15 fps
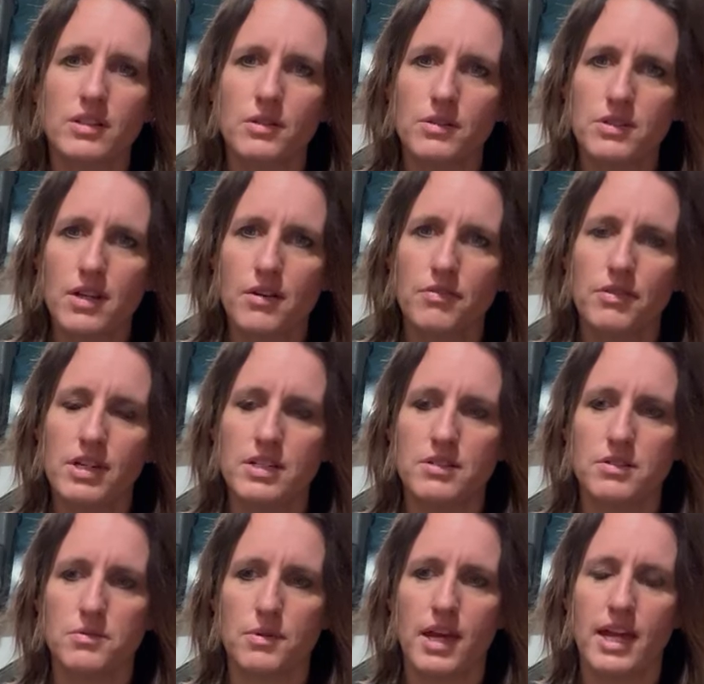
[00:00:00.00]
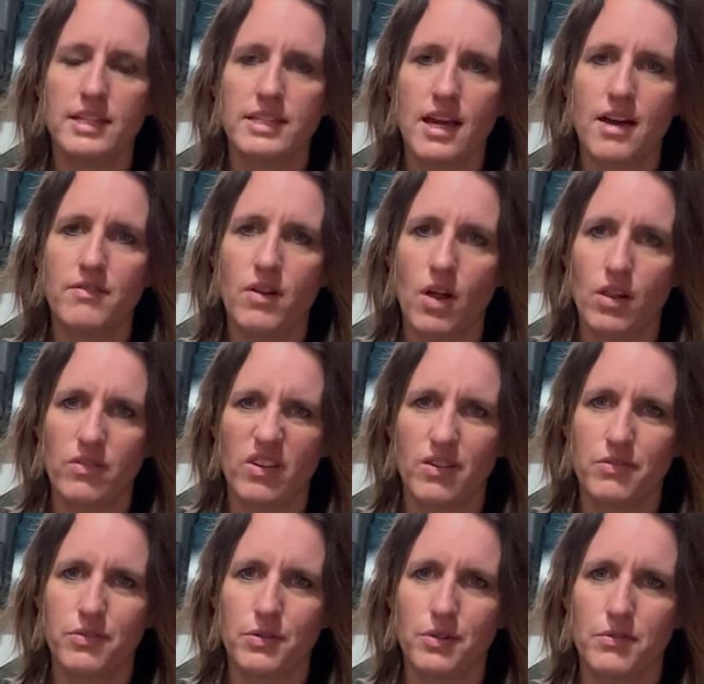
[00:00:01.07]
lose our freezers, we hate to have all of our
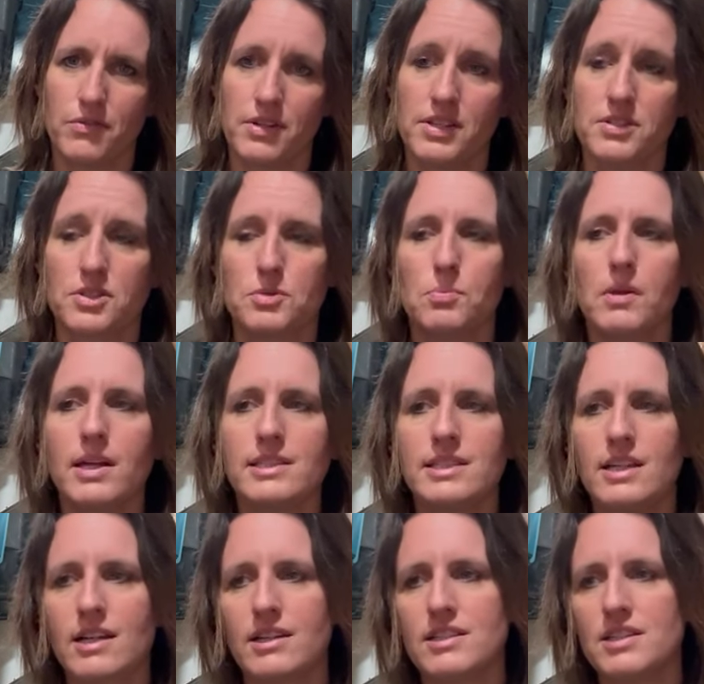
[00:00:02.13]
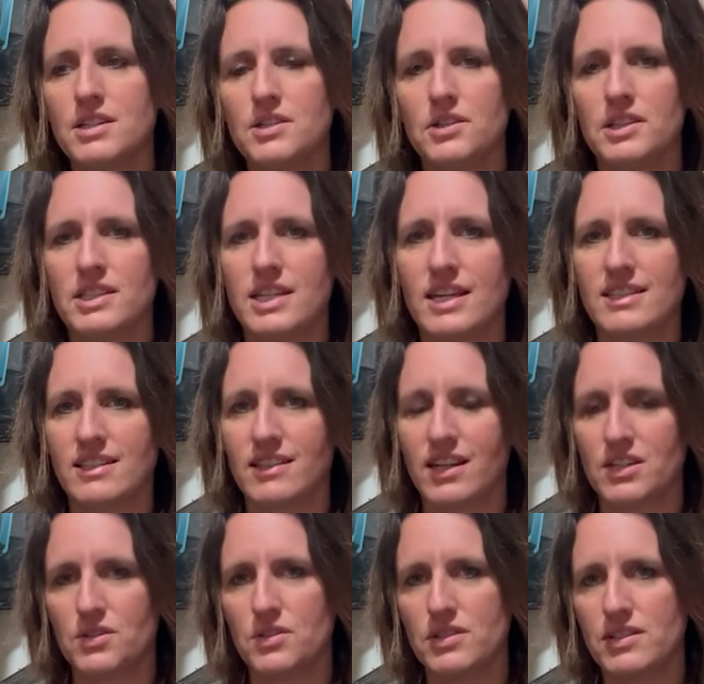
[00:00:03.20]
food in freezers. Plus, it continually takes
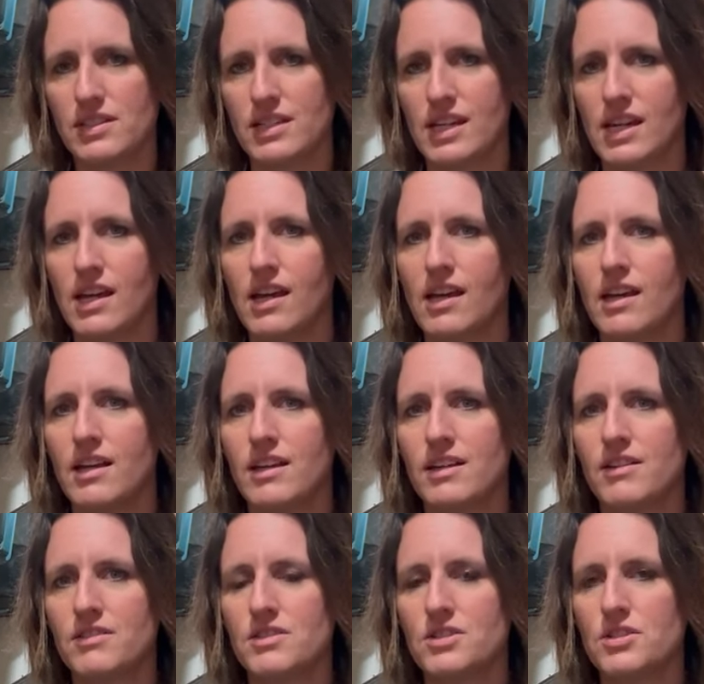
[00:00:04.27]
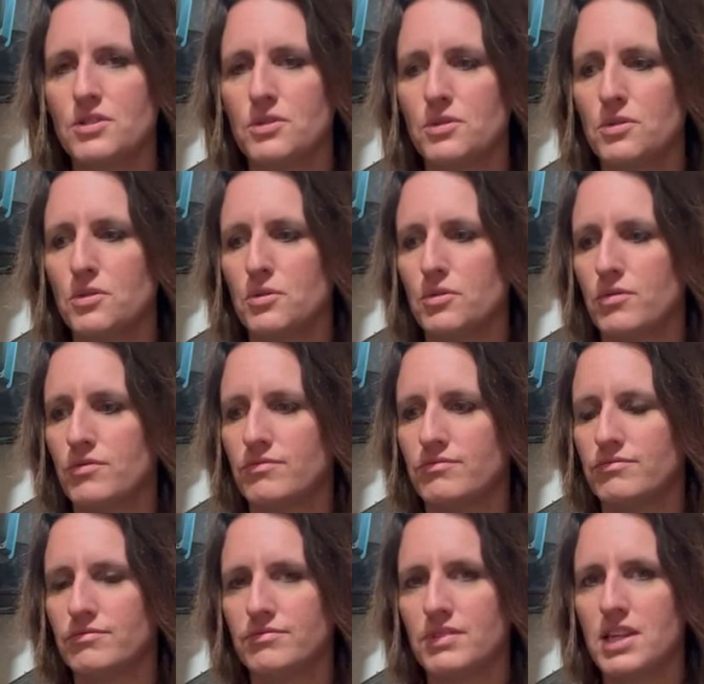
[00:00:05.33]
electricity to
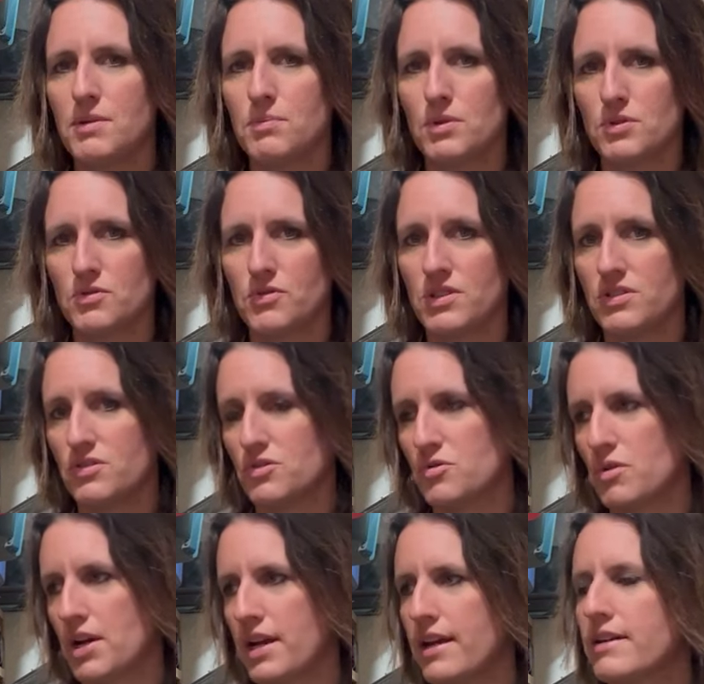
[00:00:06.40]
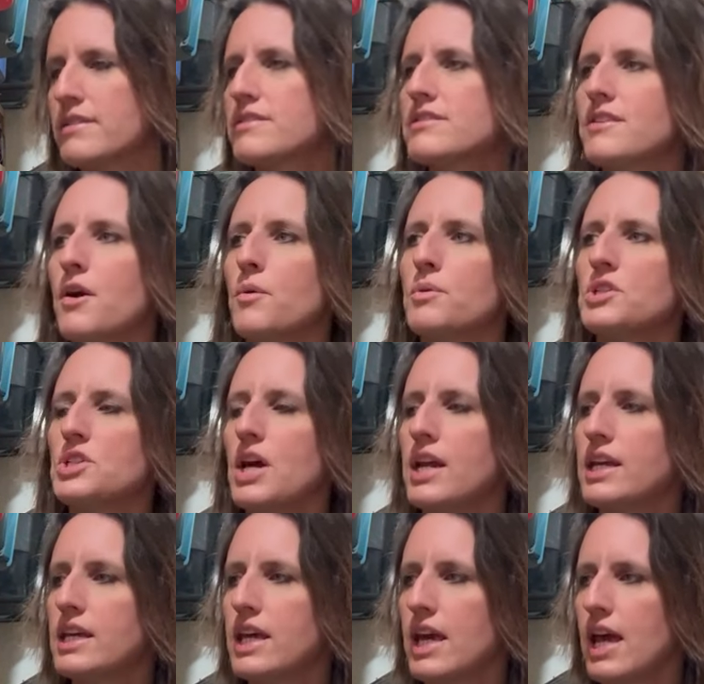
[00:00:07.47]
keep those freezers running. So we try
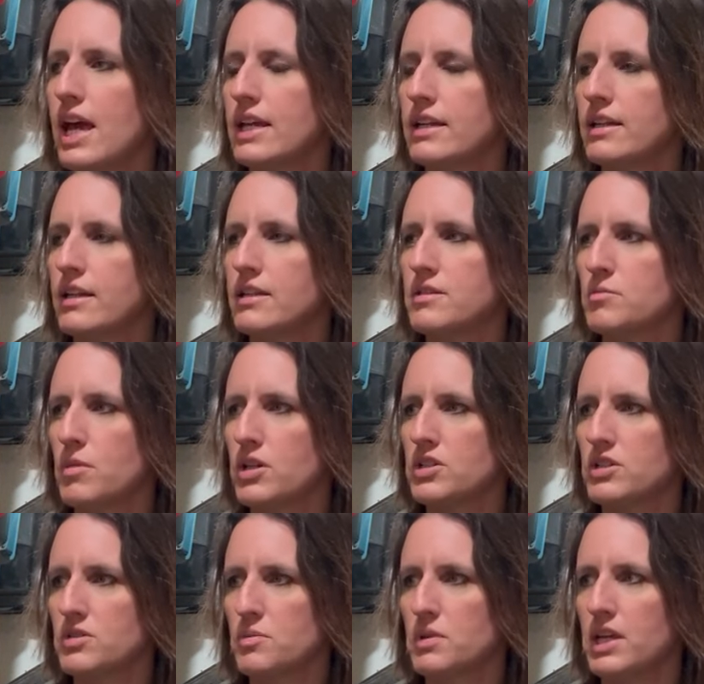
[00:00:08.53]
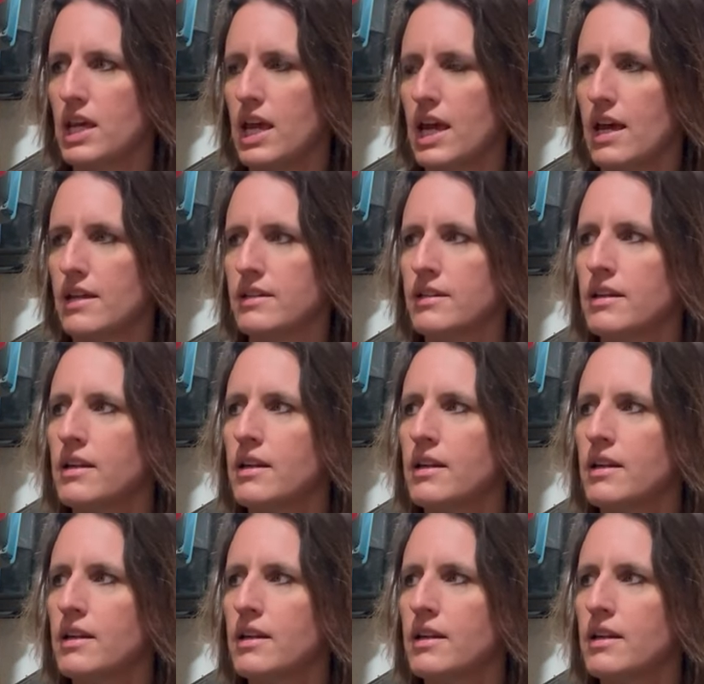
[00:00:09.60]
to can as much as we can.